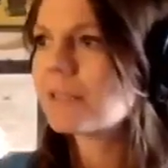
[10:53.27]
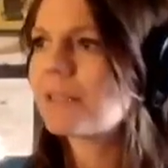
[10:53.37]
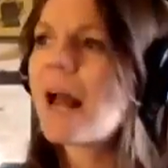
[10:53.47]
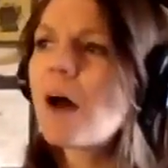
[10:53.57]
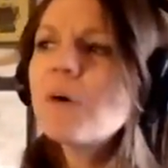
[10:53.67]
And
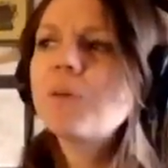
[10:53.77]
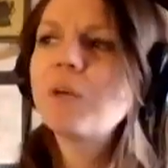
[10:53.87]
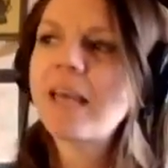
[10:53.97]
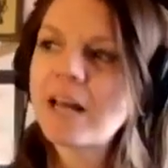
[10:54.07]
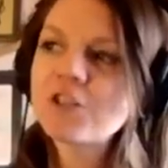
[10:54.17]
how can we
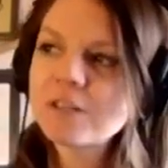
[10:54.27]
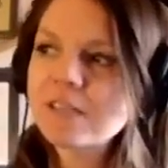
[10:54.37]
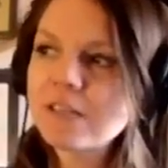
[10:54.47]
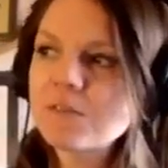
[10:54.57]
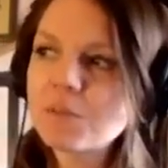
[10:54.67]
catch
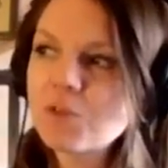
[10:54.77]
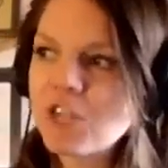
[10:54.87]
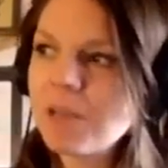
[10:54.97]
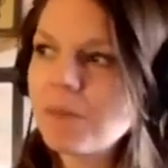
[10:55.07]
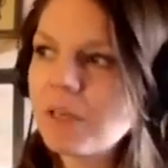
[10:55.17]
ourselves from
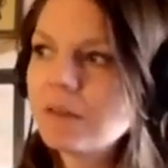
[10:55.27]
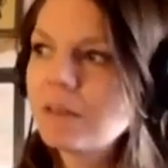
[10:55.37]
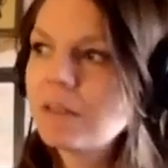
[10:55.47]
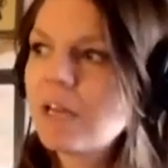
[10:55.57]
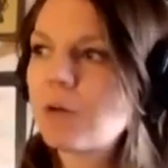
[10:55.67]
shaming
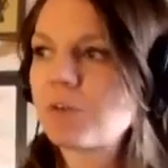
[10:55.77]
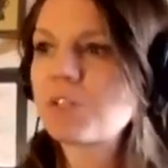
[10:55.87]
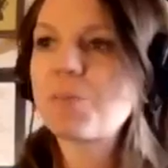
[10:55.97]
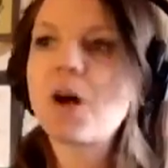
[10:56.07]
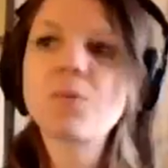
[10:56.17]
and
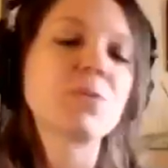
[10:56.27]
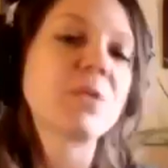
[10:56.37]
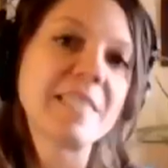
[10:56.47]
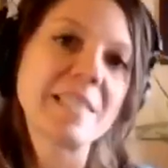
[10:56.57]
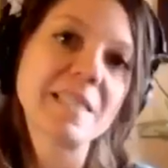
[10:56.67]
respond when we
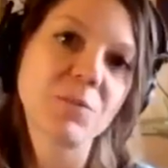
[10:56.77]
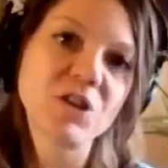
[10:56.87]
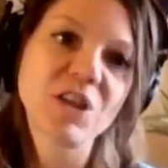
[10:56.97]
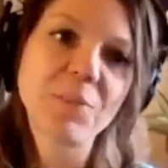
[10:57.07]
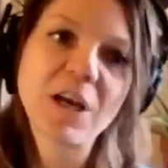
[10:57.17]
see someone
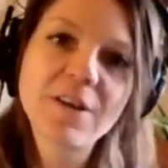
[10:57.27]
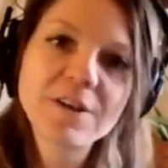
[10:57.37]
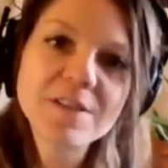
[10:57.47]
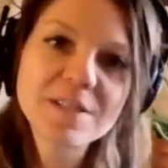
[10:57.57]
shaming others?